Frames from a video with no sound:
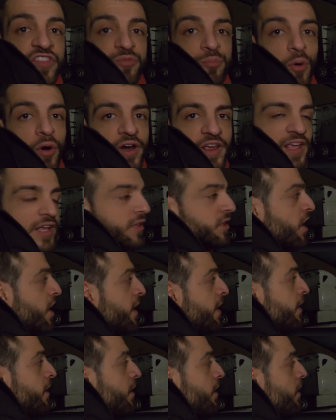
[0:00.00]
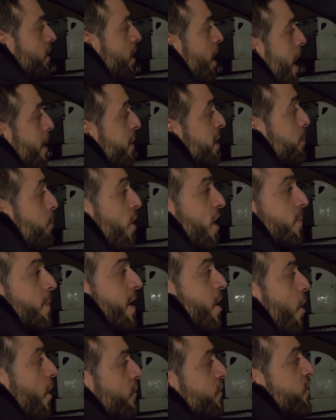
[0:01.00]
this parking lot. I'm gonna park
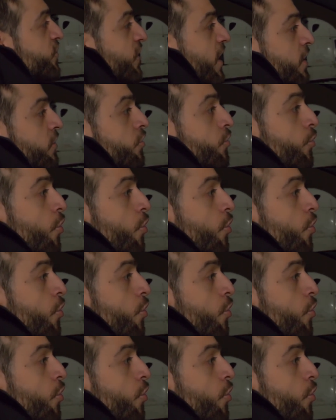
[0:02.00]
my car on the side of the